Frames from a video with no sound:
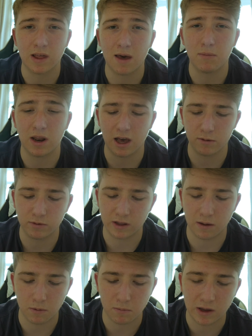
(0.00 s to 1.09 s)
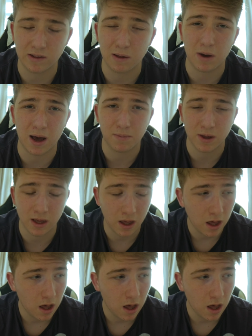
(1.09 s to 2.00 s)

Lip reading: them and makes them happy.